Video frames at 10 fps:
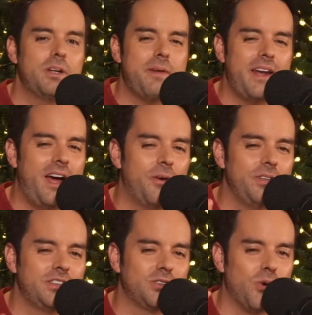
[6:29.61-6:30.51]
But what
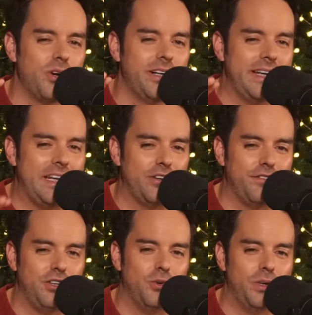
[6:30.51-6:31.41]
about how we scored an
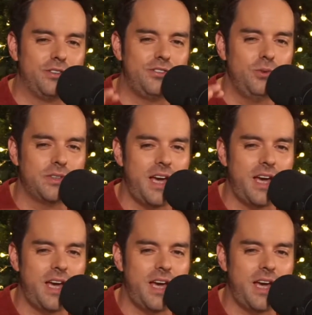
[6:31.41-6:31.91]
interview with